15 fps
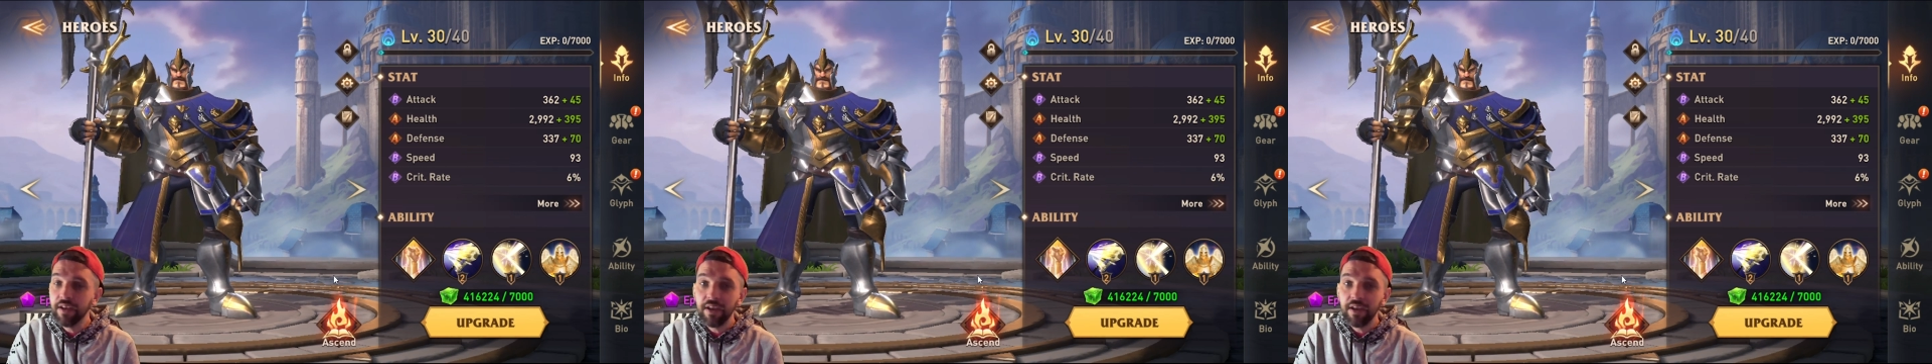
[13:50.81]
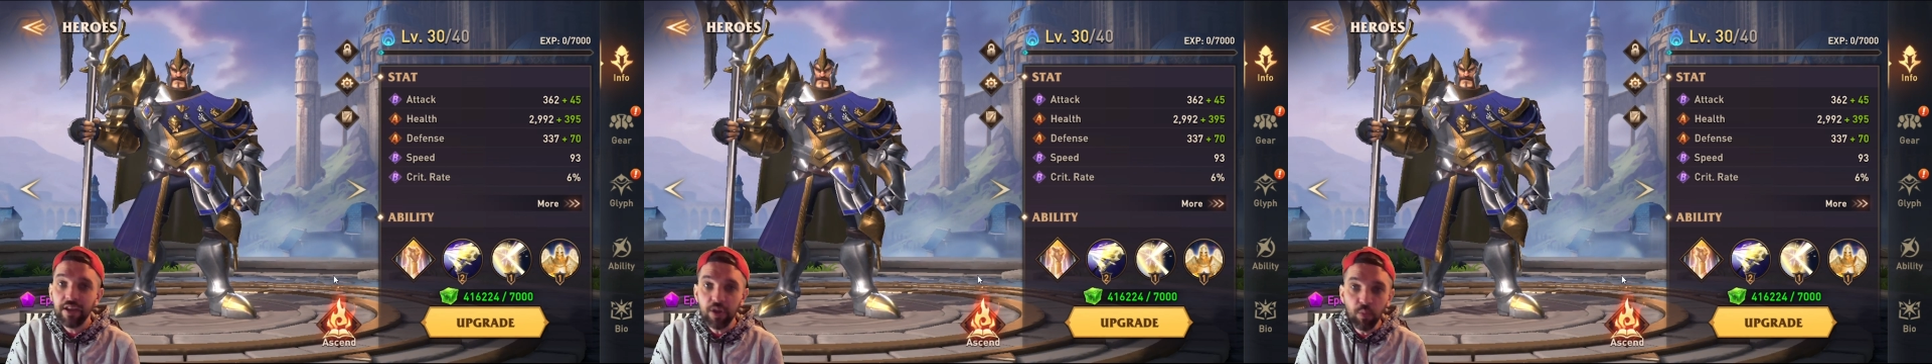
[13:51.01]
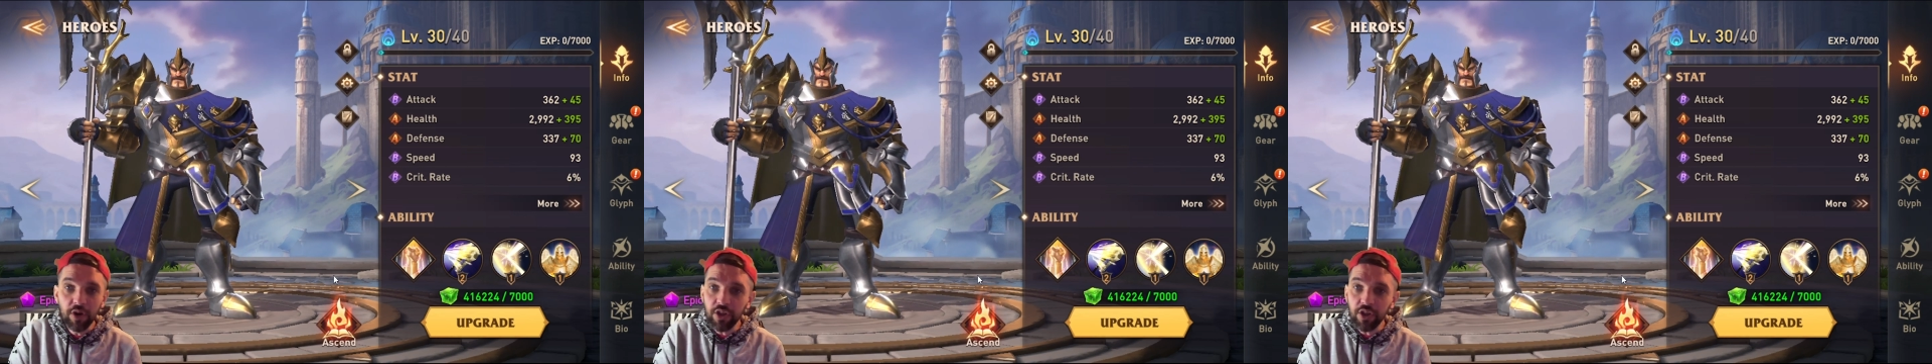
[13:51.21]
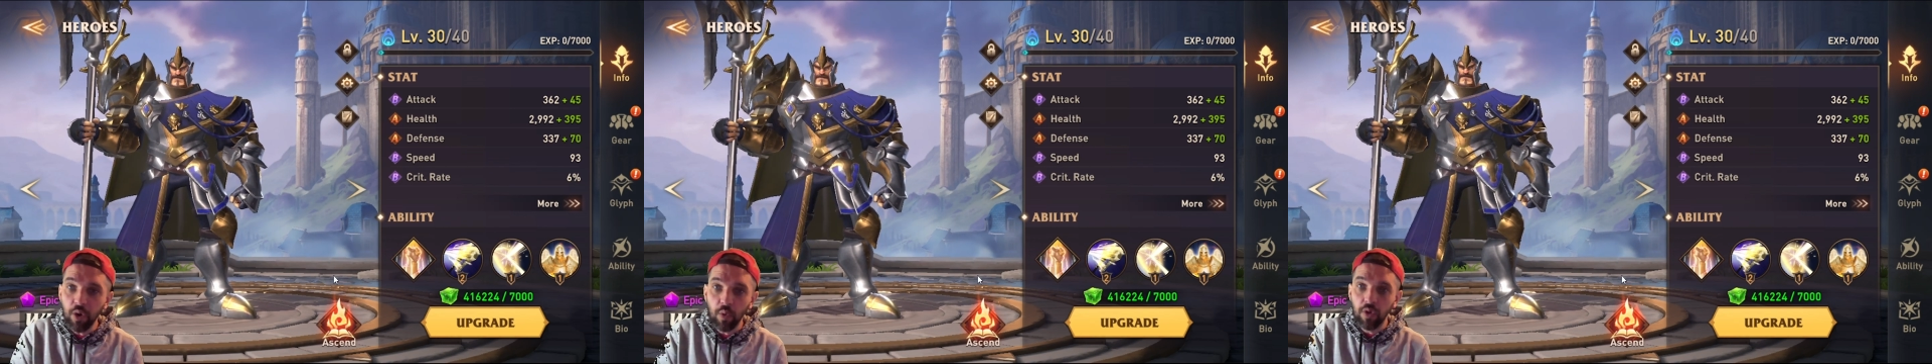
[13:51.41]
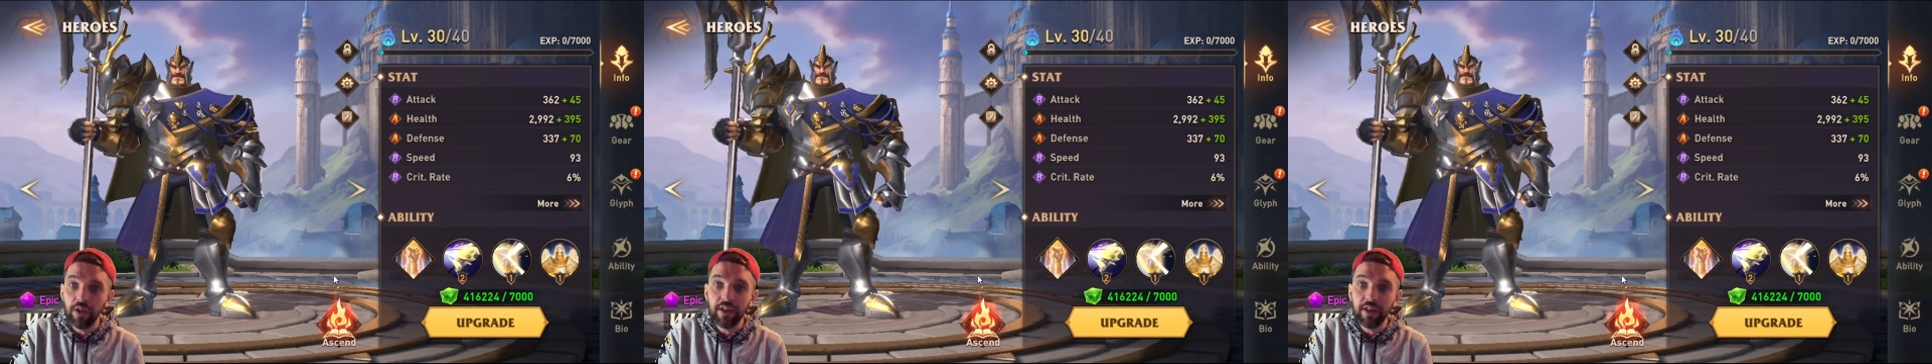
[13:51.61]
you want to go
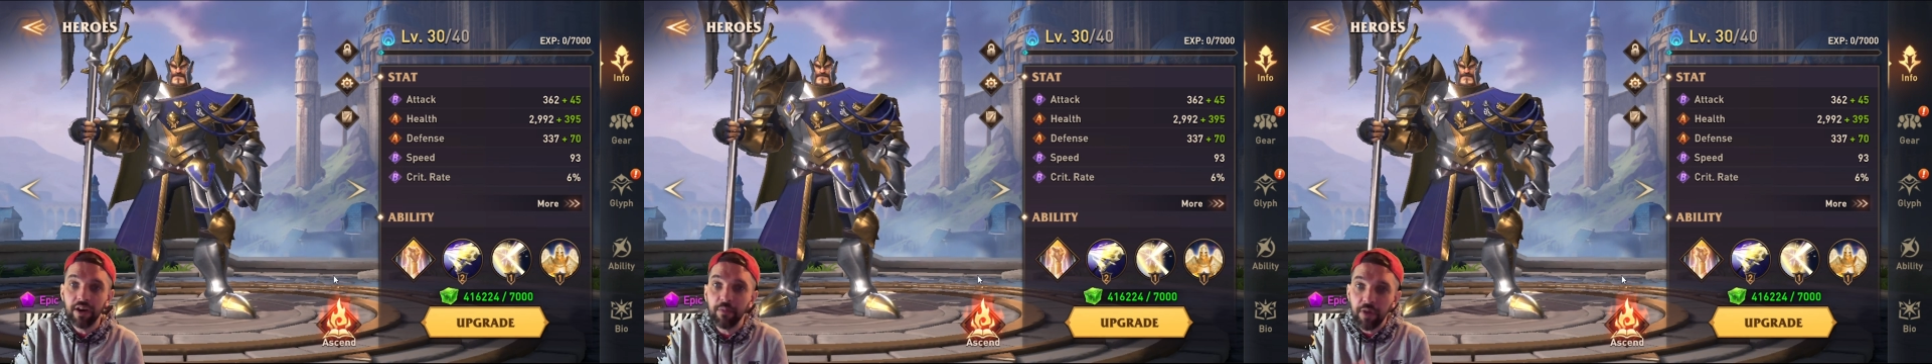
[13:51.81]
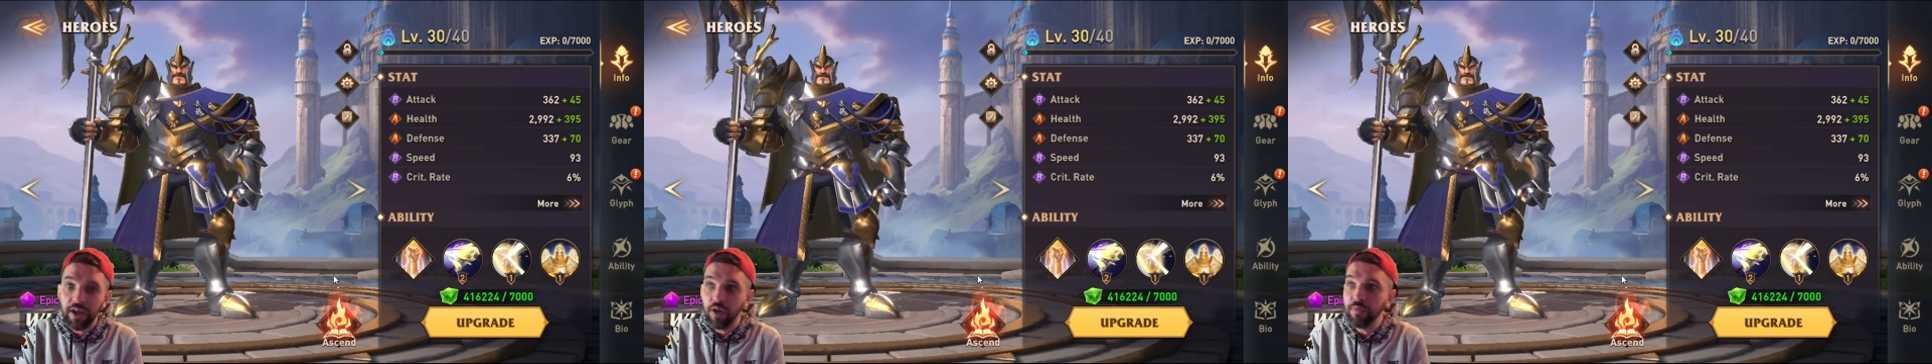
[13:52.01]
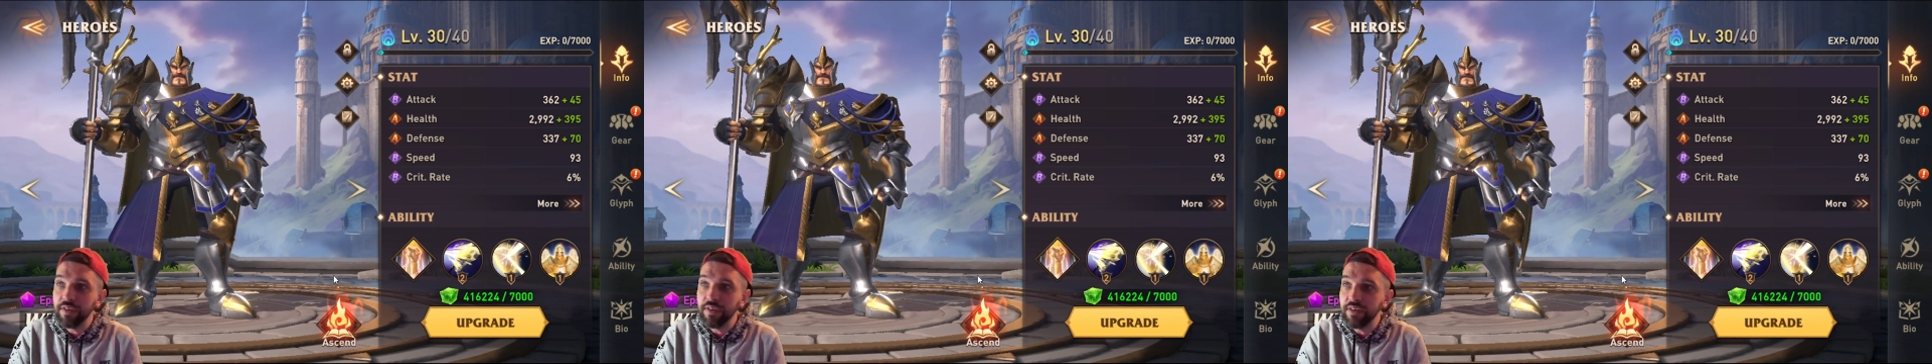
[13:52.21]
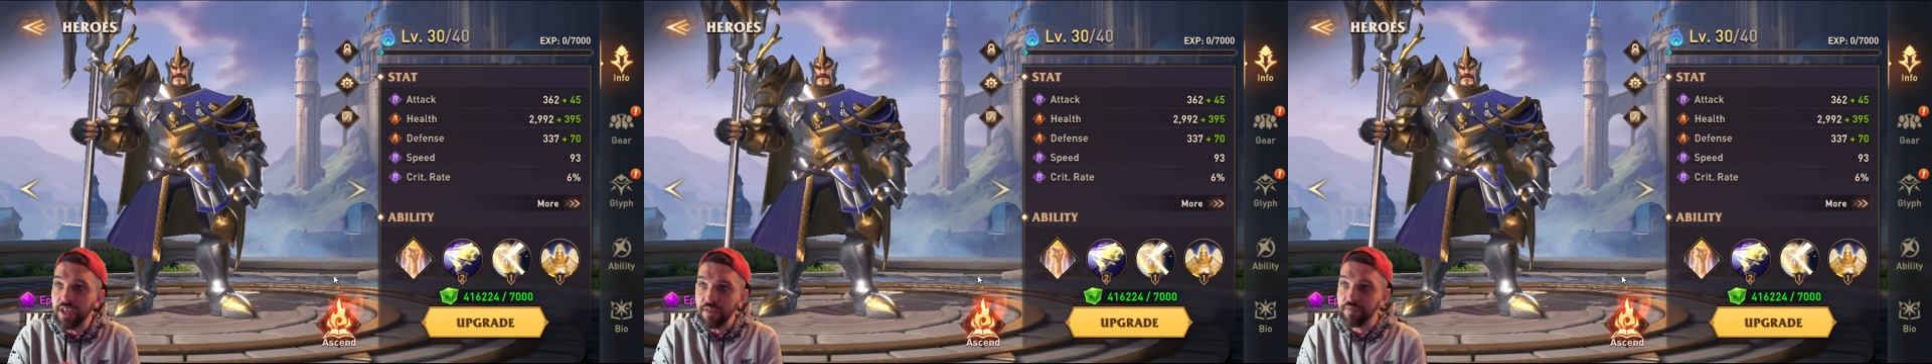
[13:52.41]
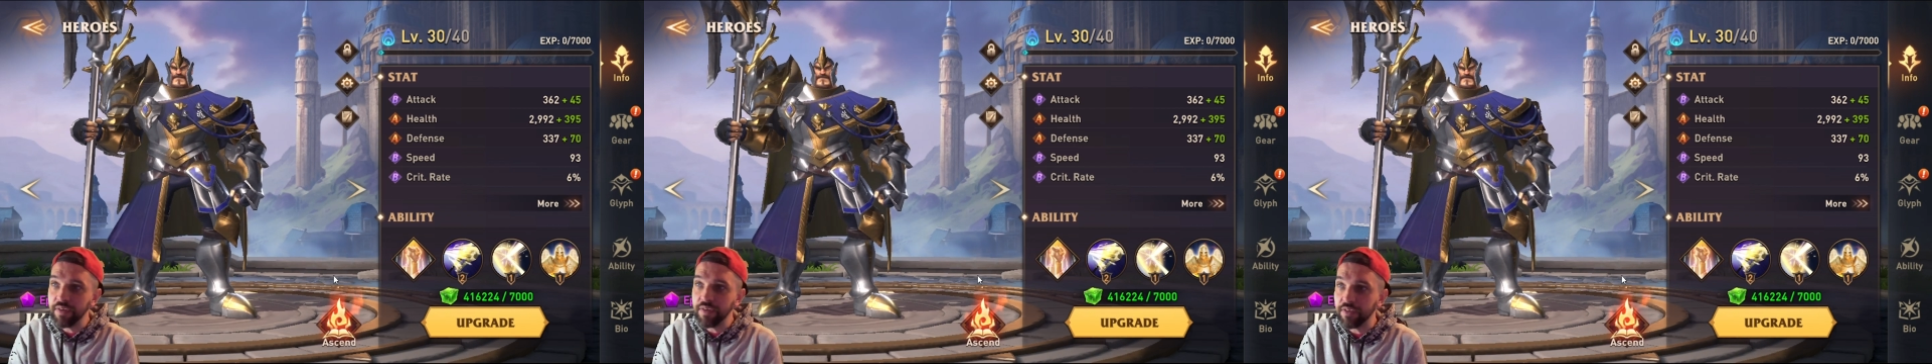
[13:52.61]
all in on health and
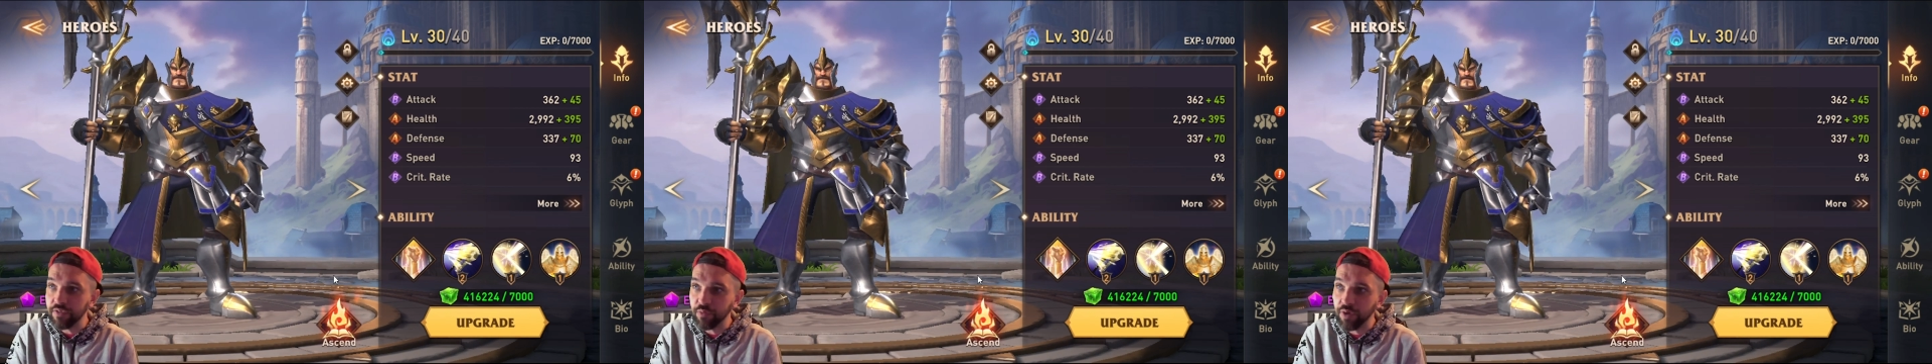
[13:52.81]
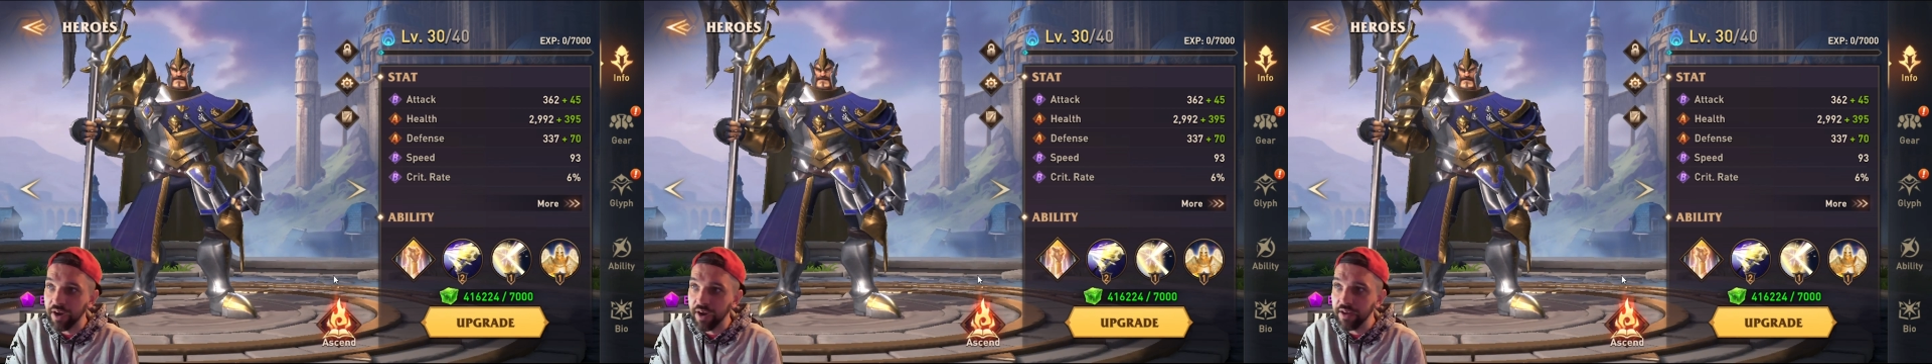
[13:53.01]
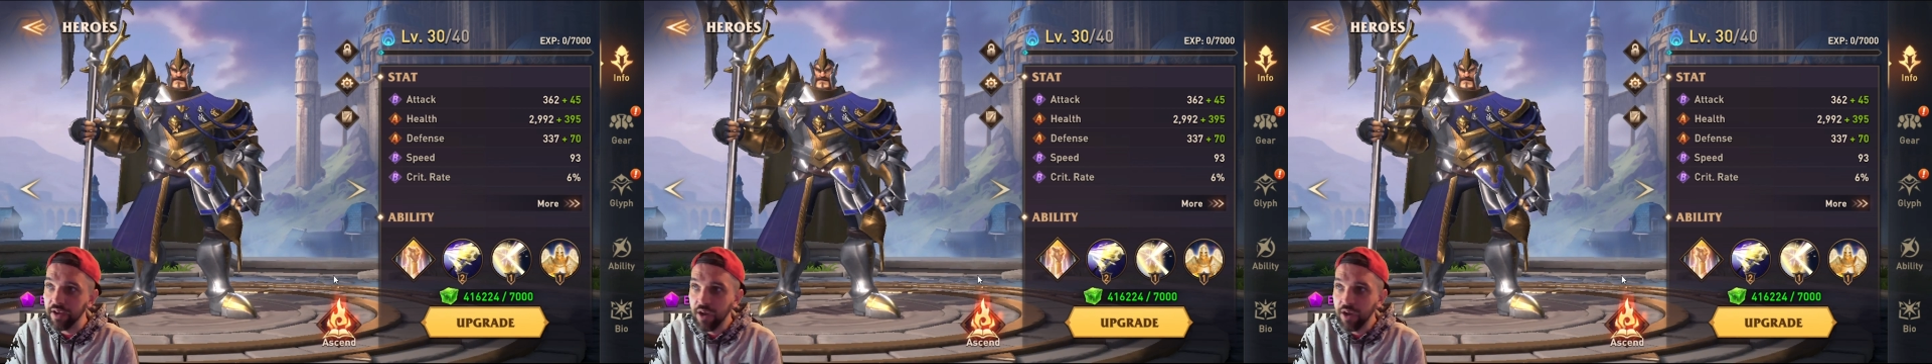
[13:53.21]
defense, right?